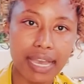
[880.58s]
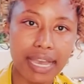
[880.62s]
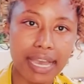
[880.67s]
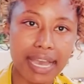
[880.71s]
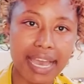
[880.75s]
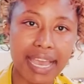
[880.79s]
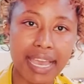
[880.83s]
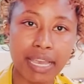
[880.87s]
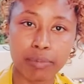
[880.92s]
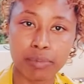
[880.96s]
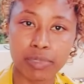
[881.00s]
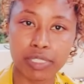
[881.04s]

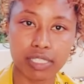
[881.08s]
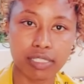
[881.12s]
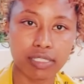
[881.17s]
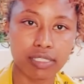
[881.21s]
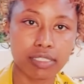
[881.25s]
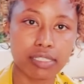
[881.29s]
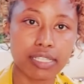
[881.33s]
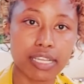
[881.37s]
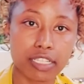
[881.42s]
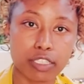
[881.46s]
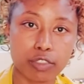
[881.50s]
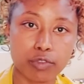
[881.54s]
am
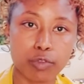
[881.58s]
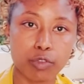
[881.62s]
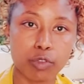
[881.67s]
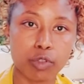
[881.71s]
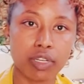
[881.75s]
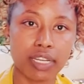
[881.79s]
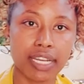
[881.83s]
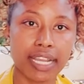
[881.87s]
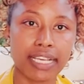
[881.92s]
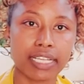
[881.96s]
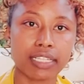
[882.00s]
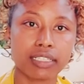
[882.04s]
successful.
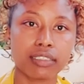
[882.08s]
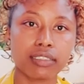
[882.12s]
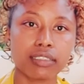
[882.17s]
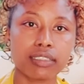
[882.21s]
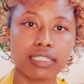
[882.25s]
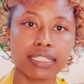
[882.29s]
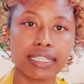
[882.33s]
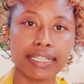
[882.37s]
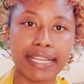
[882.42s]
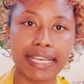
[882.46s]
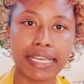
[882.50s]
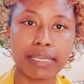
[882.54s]
Like,
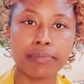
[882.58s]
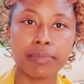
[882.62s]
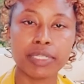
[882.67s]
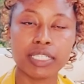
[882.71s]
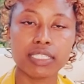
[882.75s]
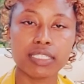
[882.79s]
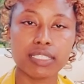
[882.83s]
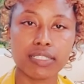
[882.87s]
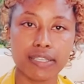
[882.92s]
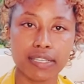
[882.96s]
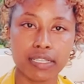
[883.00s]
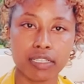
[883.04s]
claim
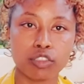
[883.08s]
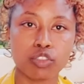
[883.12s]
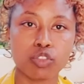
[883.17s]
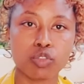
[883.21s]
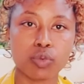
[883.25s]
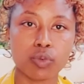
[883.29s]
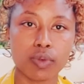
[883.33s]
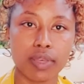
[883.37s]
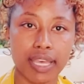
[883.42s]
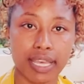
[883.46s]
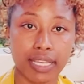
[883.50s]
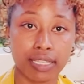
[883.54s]
it
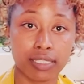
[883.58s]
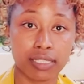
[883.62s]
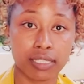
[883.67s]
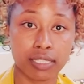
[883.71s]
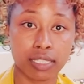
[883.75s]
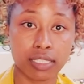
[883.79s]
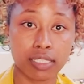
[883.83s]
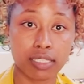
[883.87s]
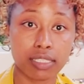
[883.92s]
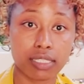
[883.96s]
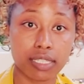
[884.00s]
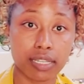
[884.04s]
into
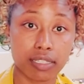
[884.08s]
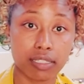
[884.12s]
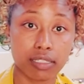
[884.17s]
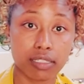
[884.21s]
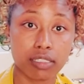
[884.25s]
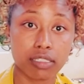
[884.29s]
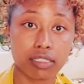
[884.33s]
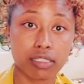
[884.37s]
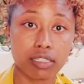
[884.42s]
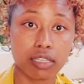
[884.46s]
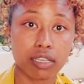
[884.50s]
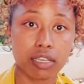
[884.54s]

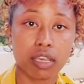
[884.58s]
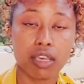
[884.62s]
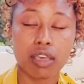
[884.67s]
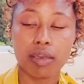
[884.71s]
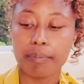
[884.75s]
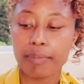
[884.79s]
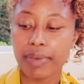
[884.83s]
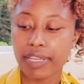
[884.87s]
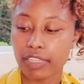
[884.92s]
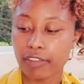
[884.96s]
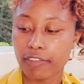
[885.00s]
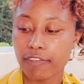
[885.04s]
existence.
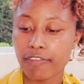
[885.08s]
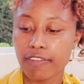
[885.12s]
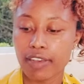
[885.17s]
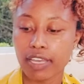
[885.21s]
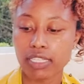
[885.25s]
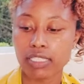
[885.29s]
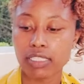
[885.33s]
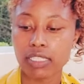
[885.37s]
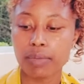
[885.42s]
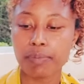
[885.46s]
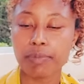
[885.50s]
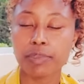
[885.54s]
But the
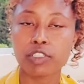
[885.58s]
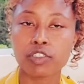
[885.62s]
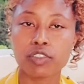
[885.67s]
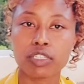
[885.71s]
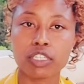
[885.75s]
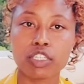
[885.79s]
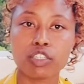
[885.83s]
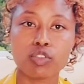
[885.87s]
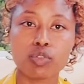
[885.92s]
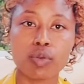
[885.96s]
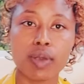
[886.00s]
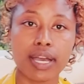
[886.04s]
first step is you
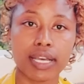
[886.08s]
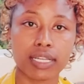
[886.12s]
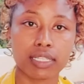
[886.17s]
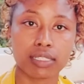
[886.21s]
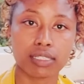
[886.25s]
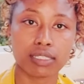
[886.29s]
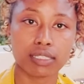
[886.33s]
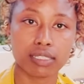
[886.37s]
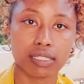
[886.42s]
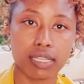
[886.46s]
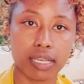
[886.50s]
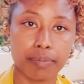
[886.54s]
need to
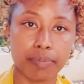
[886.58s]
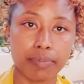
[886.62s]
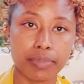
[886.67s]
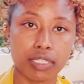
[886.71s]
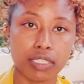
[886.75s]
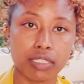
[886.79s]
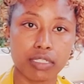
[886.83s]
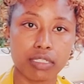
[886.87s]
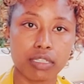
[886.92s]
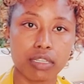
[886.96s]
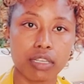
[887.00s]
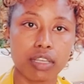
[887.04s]
accept.
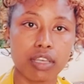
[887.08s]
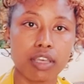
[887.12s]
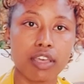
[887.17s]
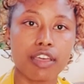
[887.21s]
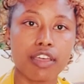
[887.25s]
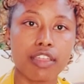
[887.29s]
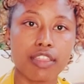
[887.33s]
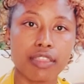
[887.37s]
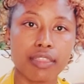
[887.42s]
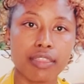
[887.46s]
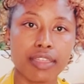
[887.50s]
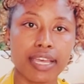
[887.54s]

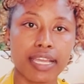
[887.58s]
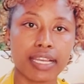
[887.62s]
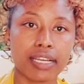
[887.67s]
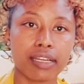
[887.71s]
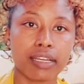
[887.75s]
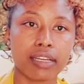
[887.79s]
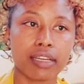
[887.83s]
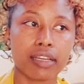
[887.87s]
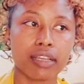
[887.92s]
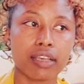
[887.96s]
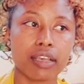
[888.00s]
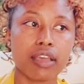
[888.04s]

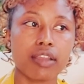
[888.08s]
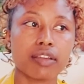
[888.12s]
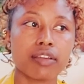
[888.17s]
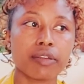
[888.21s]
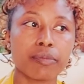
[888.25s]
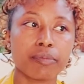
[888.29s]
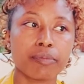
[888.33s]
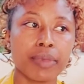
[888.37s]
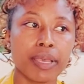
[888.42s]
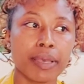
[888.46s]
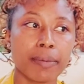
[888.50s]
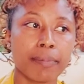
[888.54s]
Then
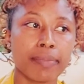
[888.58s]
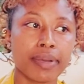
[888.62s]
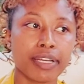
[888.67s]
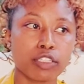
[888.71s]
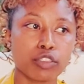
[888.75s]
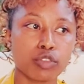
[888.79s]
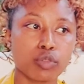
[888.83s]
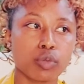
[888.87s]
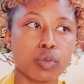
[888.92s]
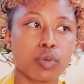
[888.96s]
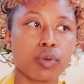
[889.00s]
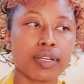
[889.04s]
remember
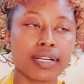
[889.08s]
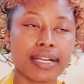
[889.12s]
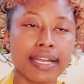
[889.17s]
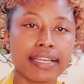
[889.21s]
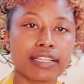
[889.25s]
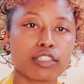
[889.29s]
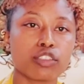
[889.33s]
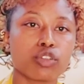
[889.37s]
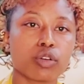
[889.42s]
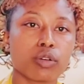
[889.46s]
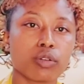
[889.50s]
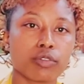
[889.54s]
to
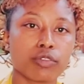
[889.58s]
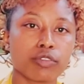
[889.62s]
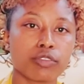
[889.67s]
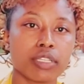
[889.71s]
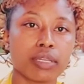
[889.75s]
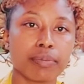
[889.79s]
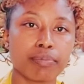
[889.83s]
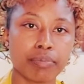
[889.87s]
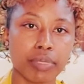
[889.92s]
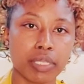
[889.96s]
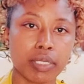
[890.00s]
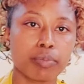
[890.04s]
cut off
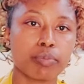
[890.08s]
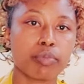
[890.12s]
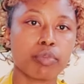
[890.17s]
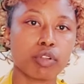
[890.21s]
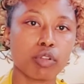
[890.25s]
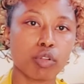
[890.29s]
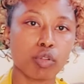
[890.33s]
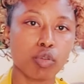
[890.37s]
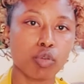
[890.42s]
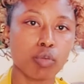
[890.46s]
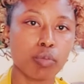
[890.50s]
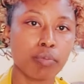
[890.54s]
the
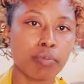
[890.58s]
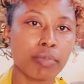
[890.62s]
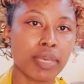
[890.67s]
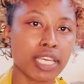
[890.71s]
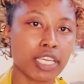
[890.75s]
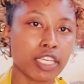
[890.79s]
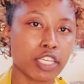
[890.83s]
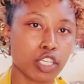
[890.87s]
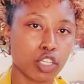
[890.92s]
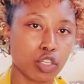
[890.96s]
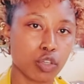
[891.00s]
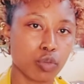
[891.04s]
people who
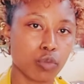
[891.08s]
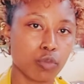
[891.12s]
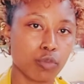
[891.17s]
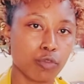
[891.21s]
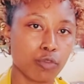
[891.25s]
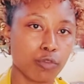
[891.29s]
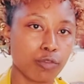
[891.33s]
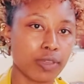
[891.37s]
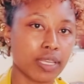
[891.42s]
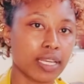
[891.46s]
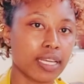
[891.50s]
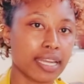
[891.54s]
make you
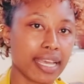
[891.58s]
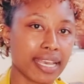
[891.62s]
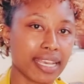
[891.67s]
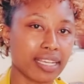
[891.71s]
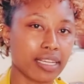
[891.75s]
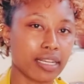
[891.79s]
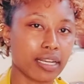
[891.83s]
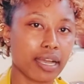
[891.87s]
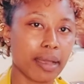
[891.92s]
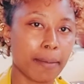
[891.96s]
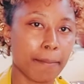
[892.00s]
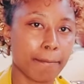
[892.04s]
feel
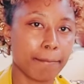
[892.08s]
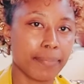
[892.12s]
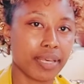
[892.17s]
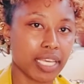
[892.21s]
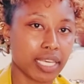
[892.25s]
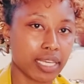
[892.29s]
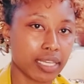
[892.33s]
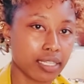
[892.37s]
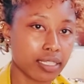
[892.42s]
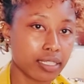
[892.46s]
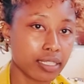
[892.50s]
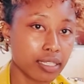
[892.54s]
like a
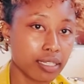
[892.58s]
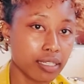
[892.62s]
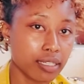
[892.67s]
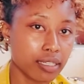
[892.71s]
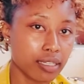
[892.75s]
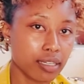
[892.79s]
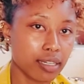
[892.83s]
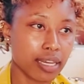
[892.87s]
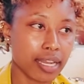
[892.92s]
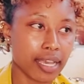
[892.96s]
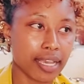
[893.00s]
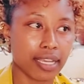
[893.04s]
pain,
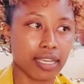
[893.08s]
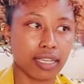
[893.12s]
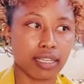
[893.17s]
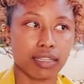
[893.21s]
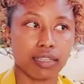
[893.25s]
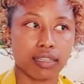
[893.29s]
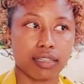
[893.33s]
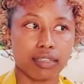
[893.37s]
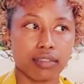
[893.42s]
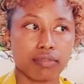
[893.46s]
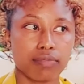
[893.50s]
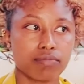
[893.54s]
like
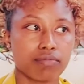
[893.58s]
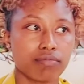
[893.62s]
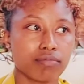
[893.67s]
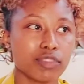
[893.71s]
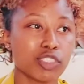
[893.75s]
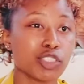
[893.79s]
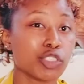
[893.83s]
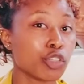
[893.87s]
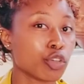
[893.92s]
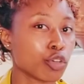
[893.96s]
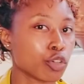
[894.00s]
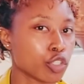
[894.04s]

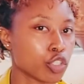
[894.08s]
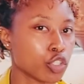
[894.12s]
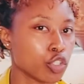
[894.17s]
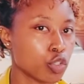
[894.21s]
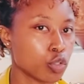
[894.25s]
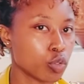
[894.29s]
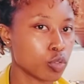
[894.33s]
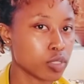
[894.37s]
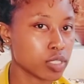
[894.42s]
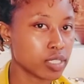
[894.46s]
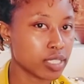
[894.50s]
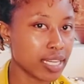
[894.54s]
you're
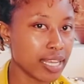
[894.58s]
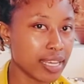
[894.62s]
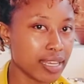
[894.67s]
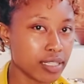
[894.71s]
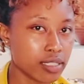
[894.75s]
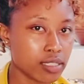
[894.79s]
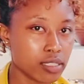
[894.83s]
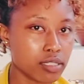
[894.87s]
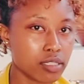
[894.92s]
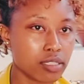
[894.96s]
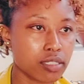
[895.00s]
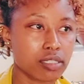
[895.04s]

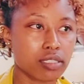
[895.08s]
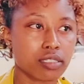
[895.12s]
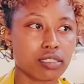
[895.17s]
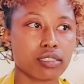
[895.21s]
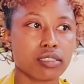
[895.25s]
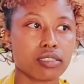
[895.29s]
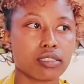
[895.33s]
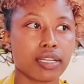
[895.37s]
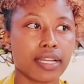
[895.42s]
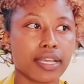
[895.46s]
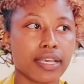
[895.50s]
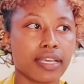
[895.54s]

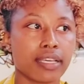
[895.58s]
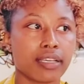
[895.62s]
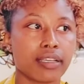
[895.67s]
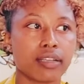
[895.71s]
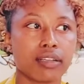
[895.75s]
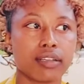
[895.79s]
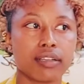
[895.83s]
useless, like